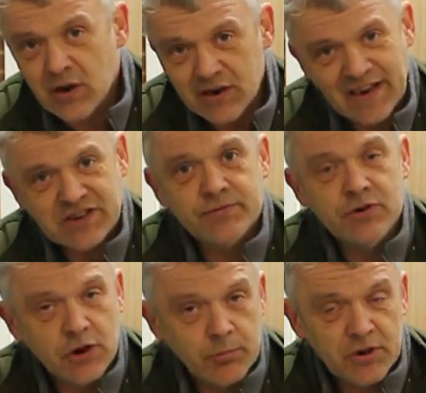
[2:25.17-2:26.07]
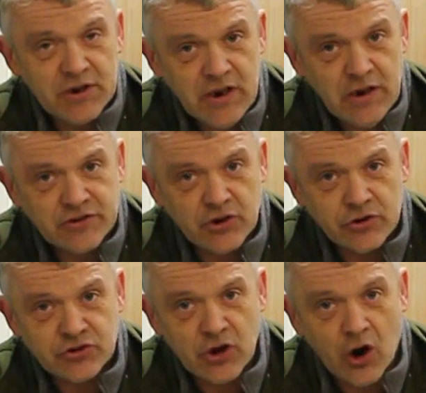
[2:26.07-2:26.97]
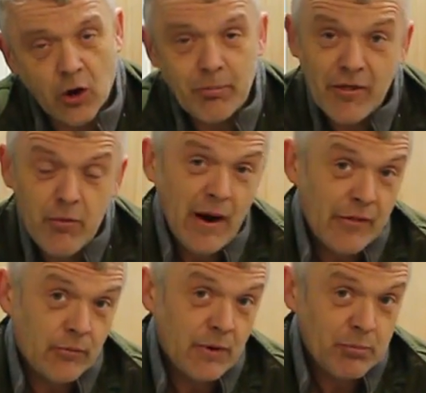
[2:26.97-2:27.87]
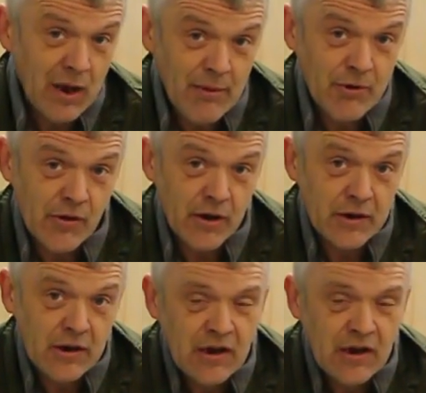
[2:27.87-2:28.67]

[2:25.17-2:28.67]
last for a couple of years or so by the way that we play with it.